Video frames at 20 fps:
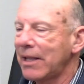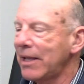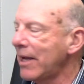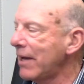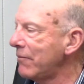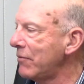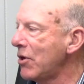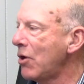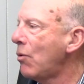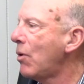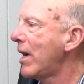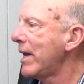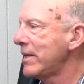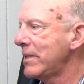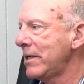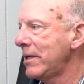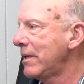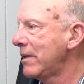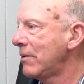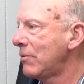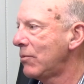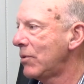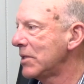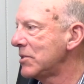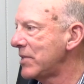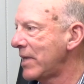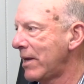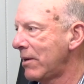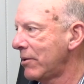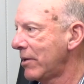They have no idea
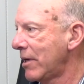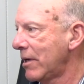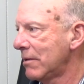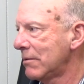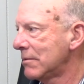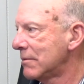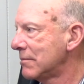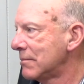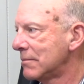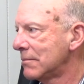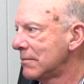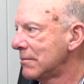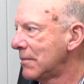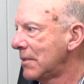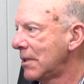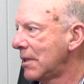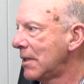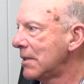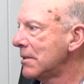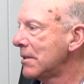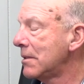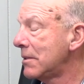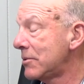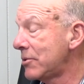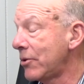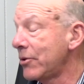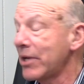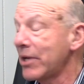what's out here, and so you